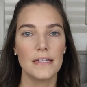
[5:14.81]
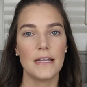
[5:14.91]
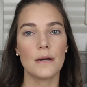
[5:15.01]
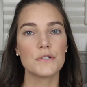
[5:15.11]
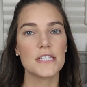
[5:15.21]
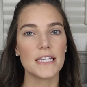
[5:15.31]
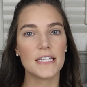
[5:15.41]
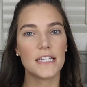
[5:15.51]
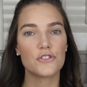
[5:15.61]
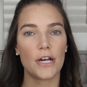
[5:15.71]
Now I'm just
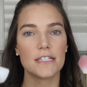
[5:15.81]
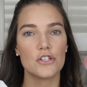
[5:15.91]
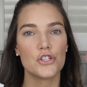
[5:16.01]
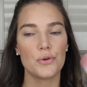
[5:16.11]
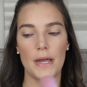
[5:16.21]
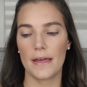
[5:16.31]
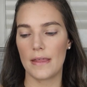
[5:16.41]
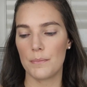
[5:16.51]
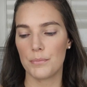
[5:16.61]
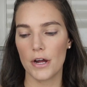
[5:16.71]
taking a dry tissue and
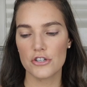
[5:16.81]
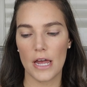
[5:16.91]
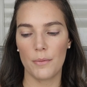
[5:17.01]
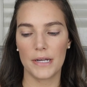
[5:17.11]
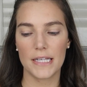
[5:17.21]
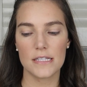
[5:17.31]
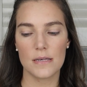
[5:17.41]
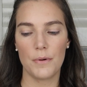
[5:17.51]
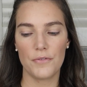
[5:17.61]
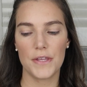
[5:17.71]
that brush. I want to get
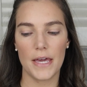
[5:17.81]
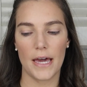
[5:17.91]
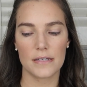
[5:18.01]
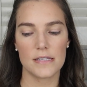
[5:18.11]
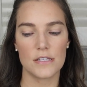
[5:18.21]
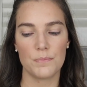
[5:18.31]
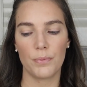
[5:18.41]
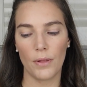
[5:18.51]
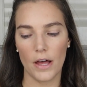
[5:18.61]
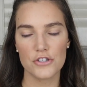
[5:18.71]
some of the excess
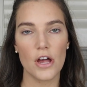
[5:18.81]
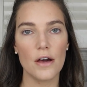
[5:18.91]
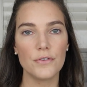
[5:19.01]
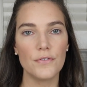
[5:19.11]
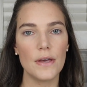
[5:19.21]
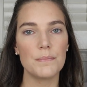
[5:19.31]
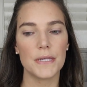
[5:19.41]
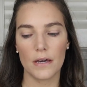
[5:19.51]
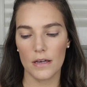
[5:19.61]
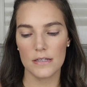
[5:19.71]
blush off of it
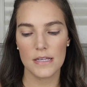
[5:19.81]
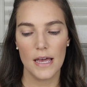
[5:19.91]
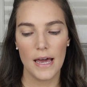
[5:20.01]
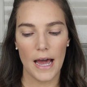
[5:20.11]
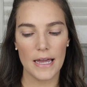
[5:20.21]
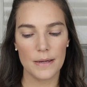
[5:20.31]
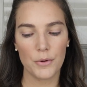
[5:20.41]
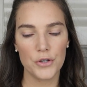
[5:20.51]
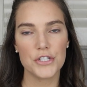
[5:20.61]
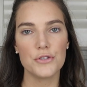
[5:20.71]
because I am
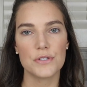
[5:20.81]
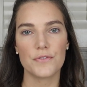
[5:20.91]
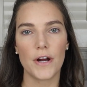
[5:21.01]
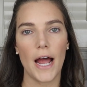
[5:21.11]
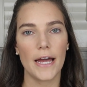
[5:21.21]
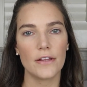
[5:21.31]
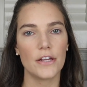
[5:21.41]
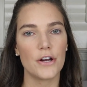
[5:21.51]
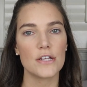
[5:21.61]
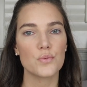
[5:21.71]
going to use it for
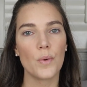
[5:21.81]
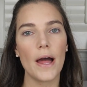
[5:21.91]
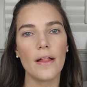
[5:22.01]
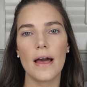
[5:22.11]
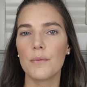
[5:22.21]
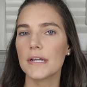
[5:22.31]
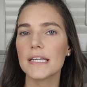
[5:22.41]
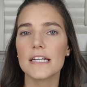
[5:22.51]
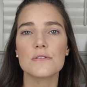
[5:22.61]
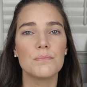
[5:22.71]
highlighter as well. I want to
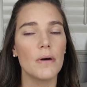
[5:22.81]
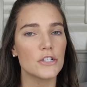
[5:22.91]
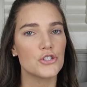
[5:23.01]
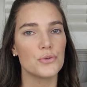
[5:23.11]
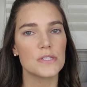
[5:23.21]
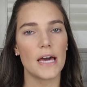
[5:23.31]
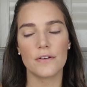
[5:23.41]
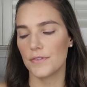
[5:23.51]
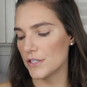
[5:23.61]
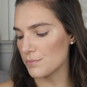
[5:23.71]
get as much use out
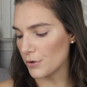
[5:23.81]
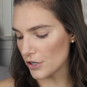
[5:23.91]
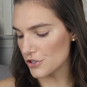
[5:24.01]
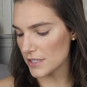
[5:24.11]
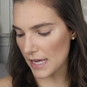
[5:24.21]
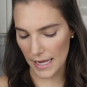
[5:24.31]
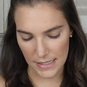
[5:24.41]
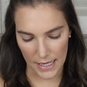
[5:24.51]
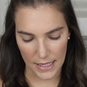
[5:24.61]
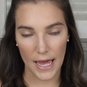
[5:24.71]
of these brushes as
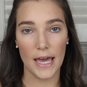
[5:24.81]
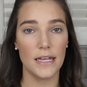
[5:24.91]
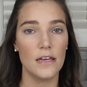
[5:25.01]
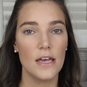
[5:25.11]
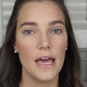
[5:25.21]
I can